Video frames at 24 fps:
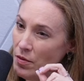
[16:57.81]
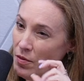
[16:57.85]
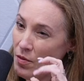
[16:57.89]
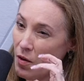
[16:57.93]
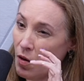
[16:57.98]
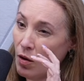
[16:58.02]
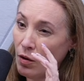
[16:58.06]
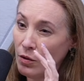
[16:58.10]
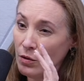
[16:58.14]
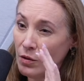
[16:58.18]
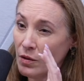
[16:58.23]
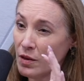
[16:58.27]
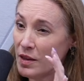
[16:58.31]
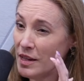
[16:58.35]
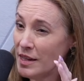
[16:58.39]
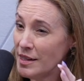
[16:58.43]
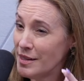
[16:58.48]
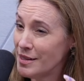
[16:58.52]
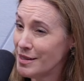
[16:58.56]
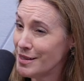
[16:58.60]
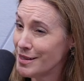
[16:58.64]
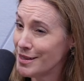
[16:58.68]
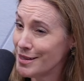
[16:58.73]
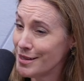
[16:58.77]
all of
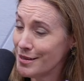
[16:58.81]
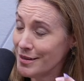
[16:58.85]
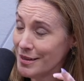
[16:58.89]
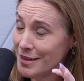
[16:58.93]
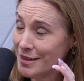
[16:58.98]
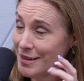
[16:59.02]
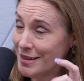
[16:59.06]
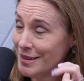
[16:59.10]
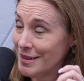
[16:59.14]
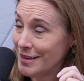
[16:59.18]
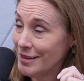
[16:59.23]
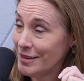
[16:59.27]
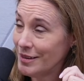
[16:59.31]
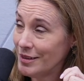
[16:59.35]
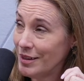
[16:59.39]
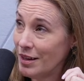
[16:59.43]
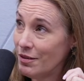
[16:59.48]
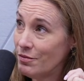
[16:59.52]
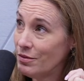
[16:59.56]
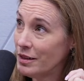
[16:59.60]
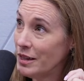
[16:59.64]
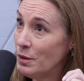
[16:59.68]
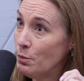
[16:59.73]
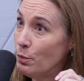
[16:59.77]
these
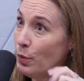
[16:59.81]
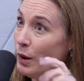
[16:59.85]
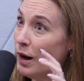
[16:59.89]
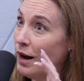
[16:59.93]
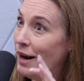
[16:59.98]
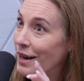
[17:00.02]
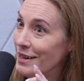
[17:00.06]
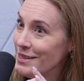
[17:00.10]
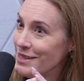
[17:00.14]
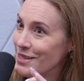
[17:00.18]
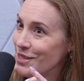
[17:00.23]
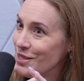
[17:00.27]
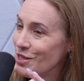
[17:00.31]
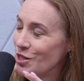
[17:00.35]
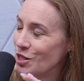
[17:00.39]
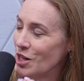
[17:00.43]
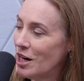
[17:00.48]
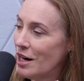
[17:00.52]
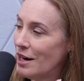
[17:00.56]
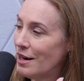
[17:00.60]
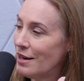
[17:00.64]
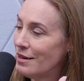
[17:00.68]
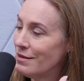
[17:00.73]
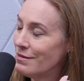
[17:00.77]
lovely bots
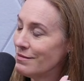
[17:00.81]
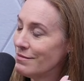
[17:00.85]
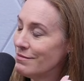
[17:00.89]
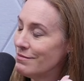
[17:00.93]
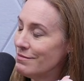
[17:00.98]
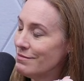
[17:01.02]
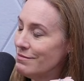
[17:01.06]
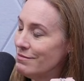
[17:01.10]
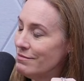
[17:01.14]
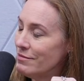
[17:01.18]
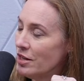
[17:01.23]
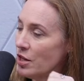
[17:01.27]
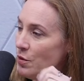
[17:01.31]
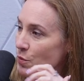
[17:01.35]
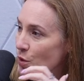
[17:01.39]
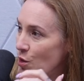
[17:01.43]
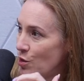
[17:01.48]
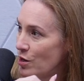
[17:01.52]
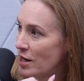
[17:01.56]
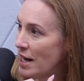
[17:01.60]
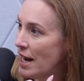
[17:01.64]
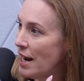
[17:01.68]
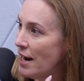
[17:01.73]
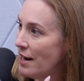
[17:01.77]
start
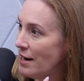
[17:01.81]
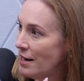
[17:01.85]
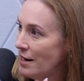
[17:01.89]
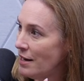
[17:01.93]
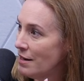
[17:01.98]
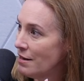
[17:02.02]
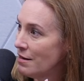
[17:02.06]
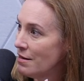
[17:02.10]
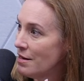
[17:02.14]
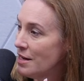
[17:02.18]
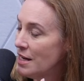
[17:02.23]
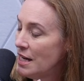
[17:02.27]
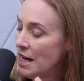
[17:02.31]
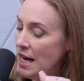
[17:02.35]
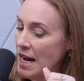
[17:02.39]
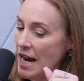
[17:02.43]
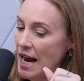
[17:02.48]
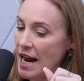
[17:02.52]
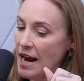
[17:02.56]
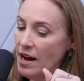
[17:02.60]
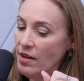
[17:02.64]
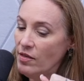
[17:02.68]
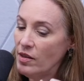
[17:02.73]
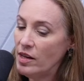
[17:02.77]
communicating
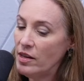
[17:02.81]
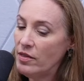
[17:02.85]
and